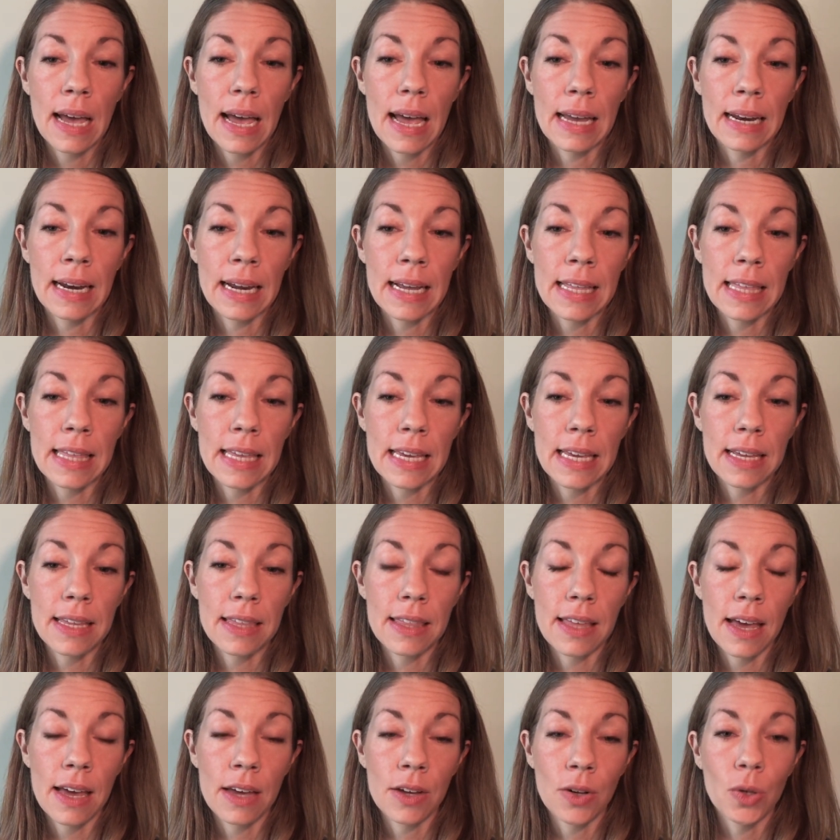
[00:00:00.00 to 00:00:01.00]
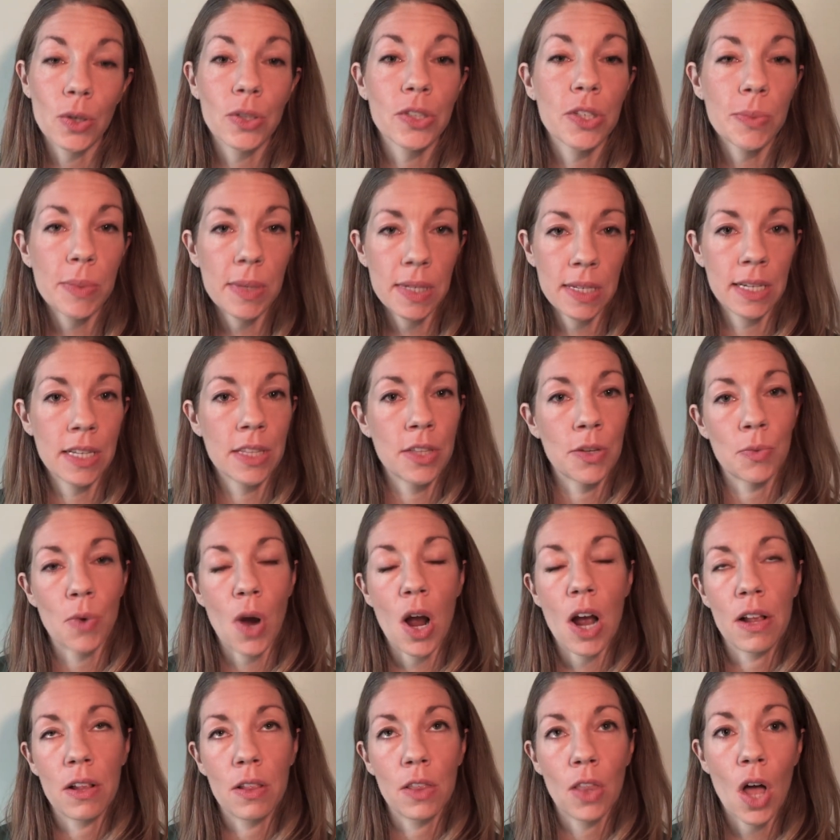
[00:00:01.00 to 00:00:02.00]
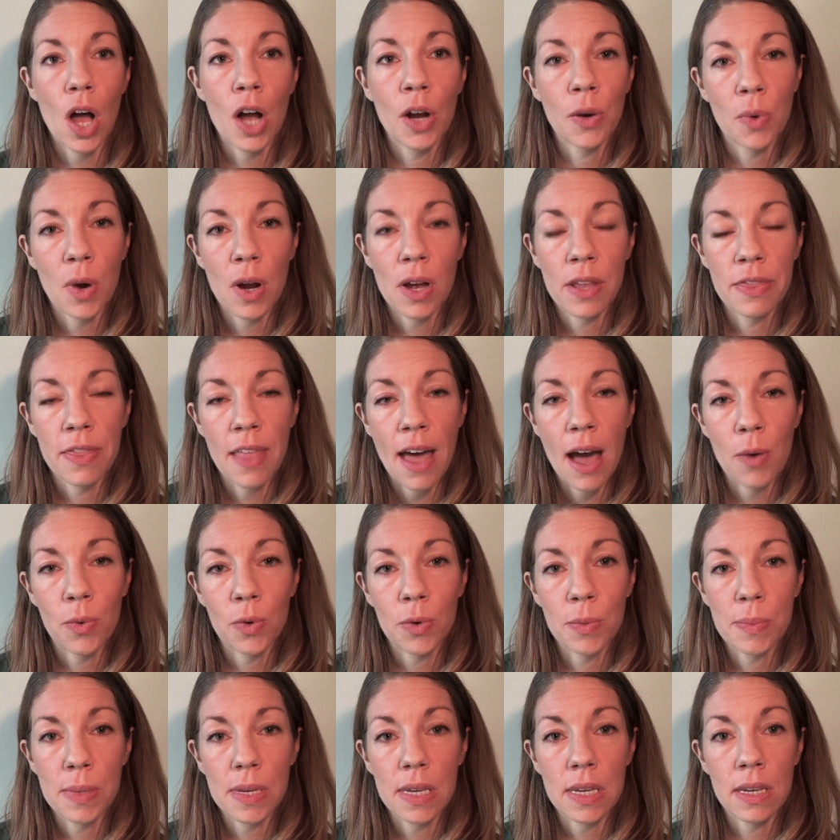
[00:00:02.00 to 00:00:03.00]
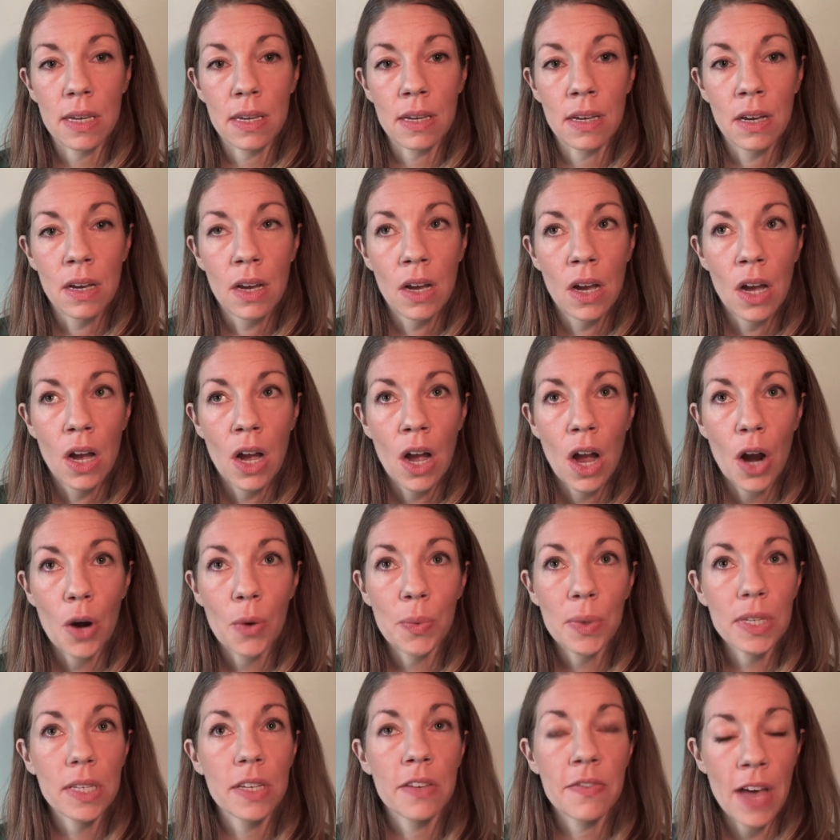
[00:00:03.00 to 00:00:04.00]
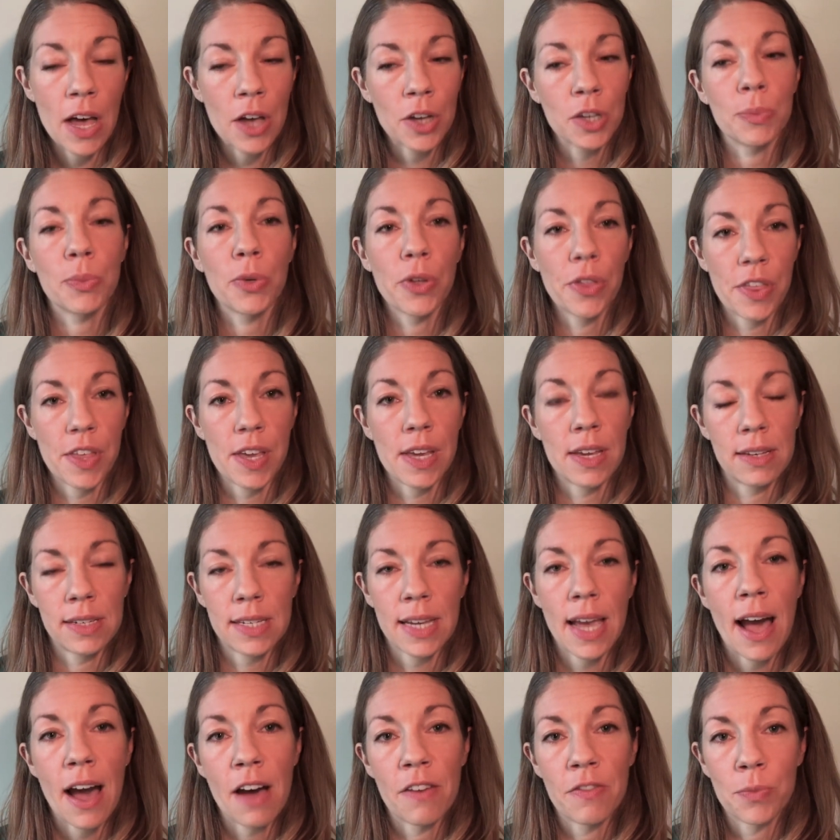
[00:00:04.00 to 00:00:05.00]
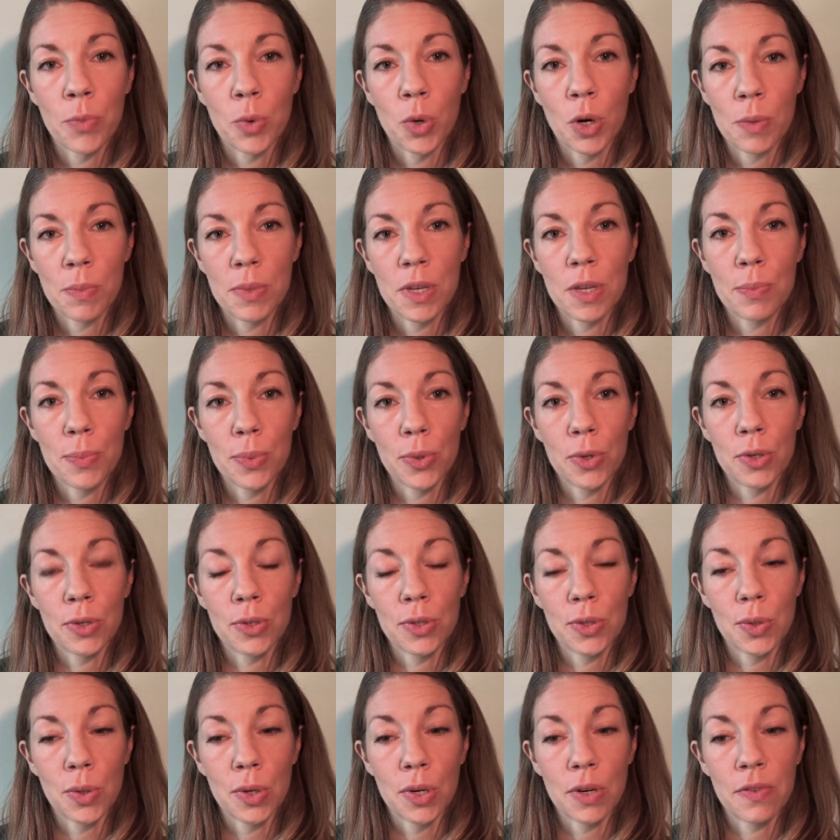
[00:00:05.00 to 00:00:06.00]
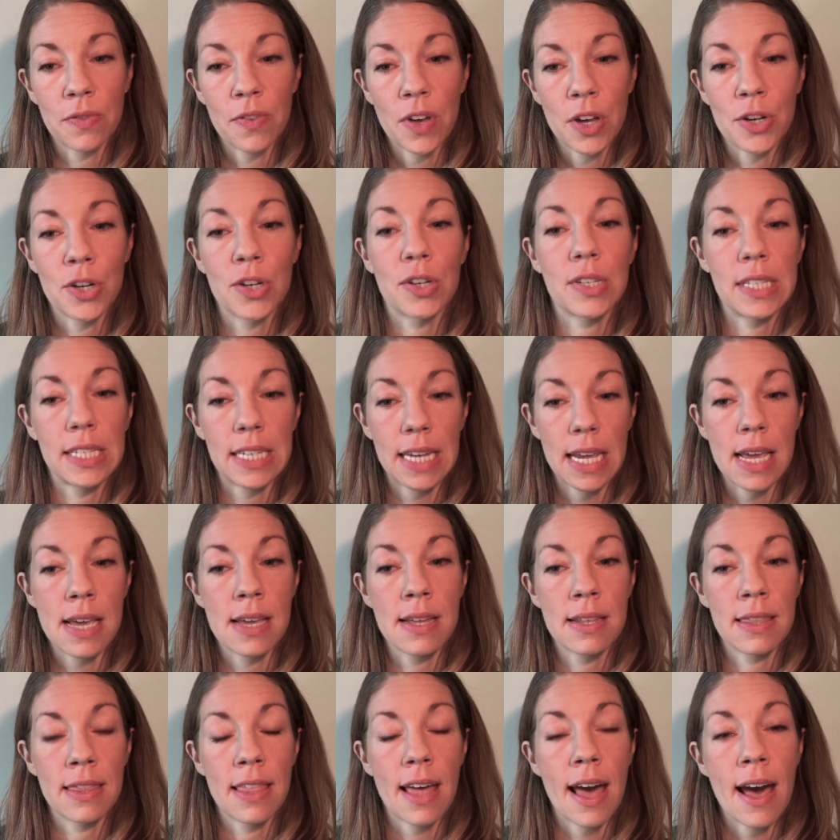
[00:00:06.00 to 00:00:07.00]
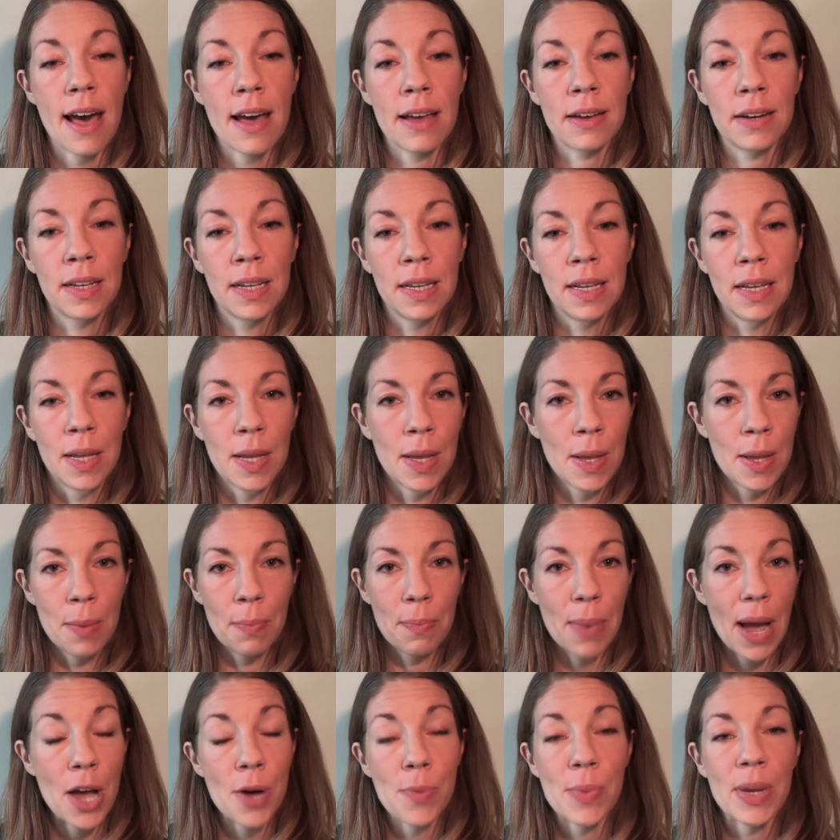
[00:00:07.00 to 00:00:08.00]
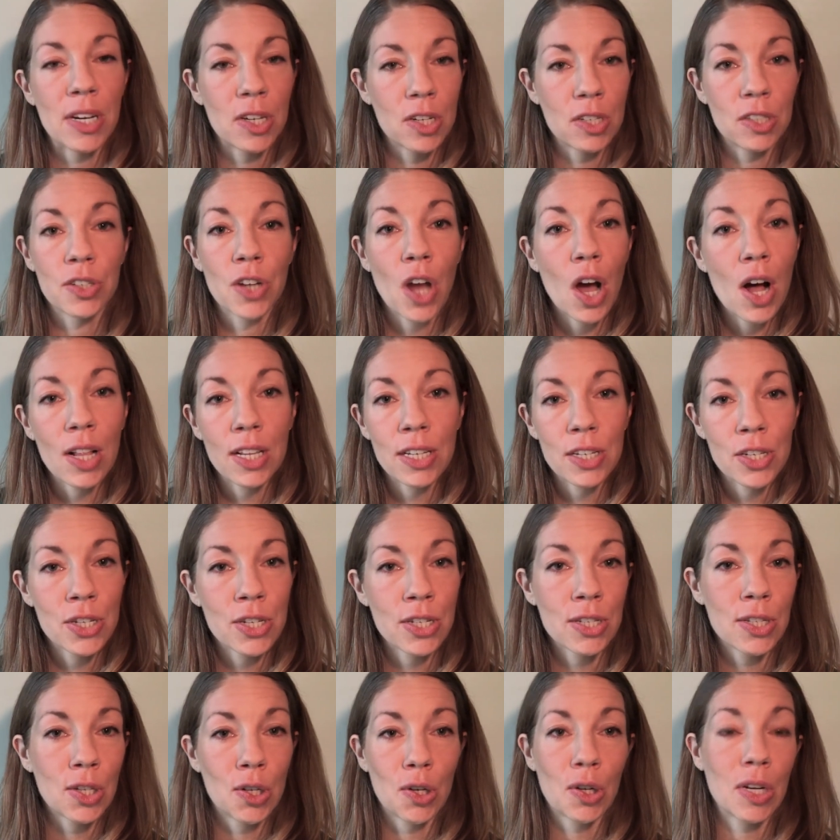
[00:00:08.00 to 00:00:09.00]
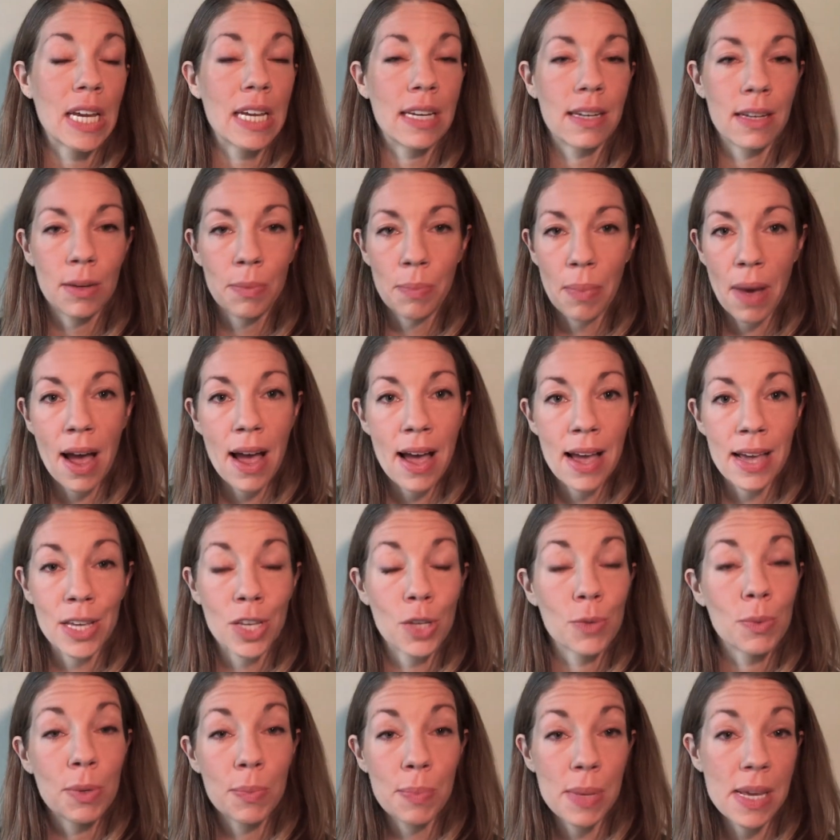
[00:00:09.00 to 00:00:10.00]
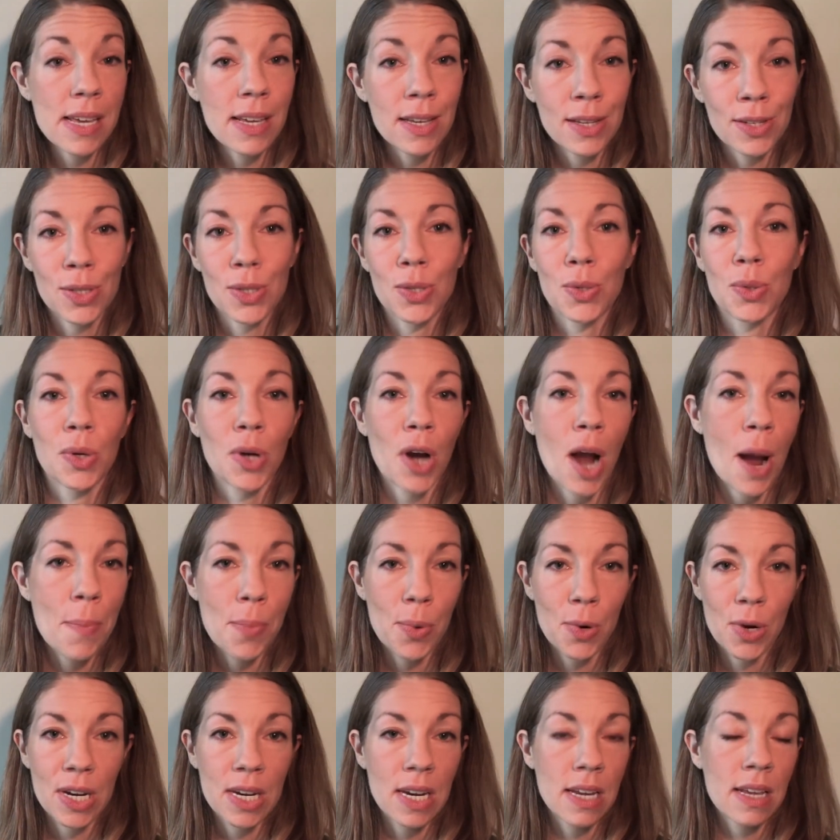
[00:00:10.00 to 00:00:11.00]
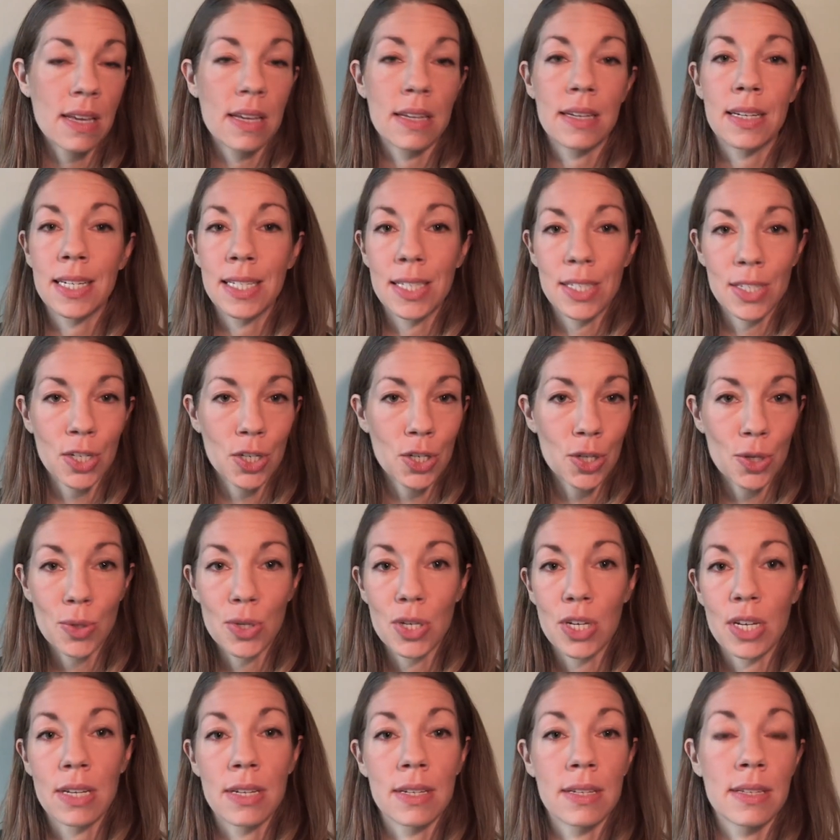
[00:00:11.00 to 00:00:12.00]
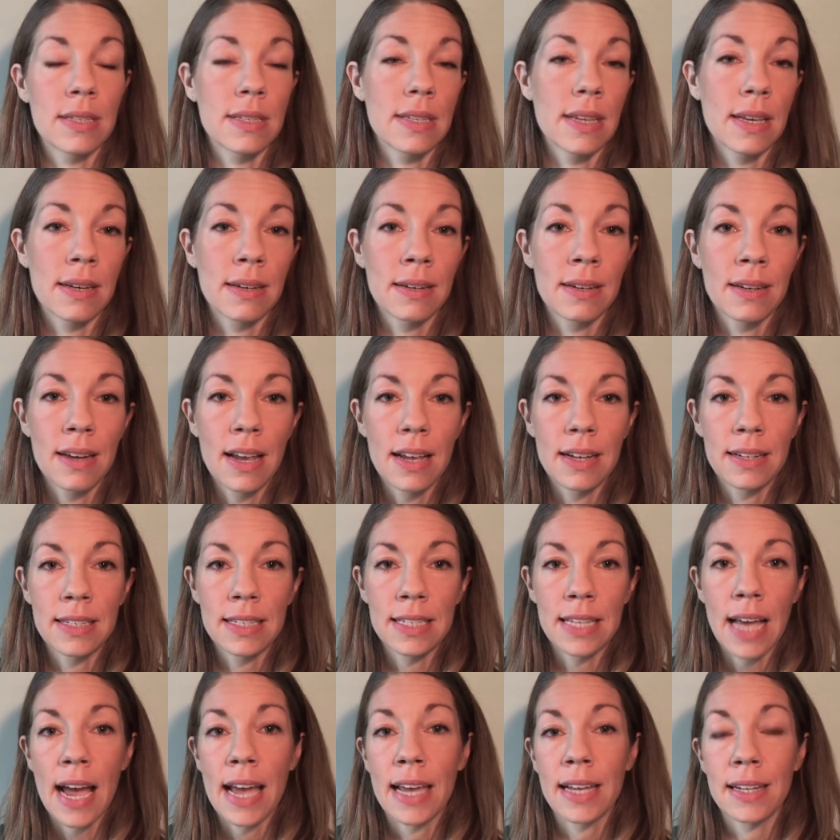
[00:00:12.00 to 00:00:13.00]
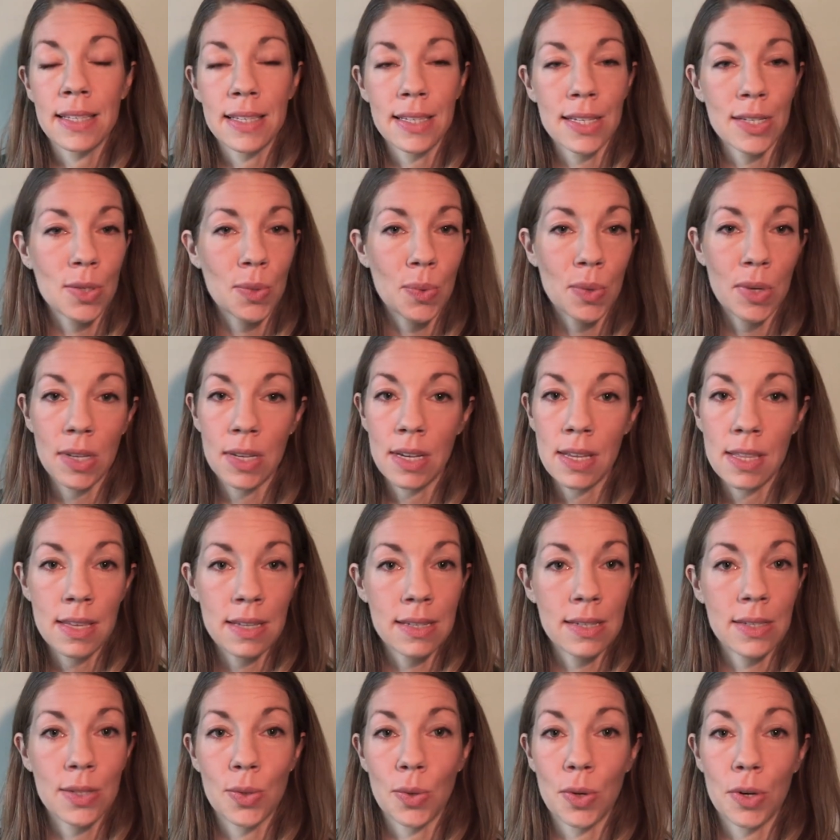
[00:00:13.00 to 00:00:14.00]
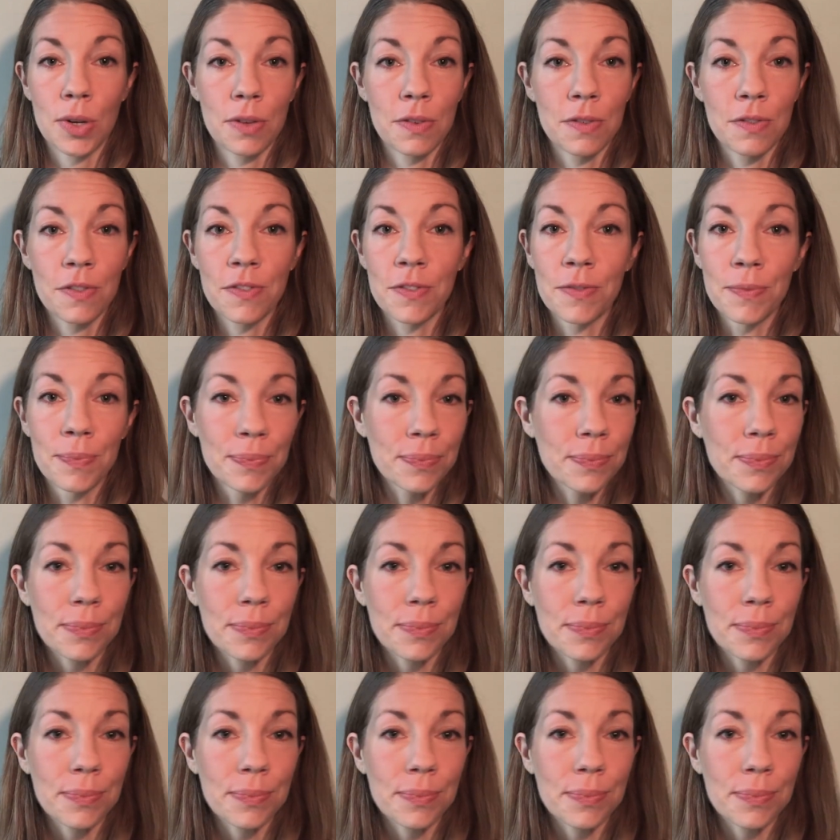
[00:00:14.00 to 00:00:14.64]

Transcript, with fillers: and i think that ultimately in the ro- long run that will be a really valuable thing to have more people sort of understand that biomedical knowledge is created by human beings who are operating in institutions and, and science is really this sort of